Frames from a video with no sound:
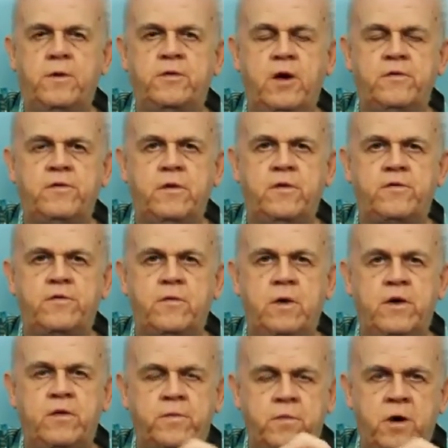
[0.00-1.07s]
touching the
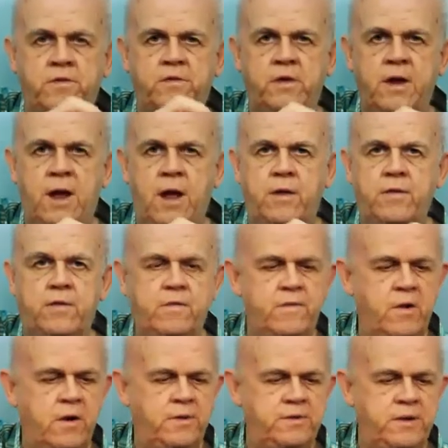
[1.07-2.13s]
strings, pressing down, the
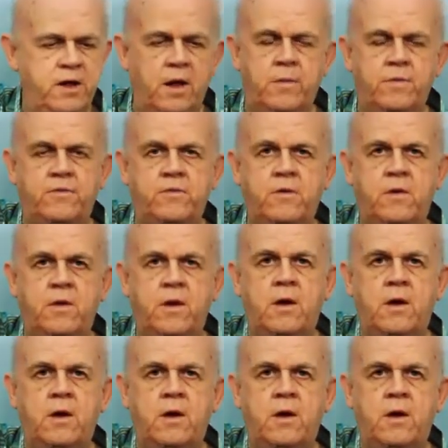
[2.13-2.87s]
very tips.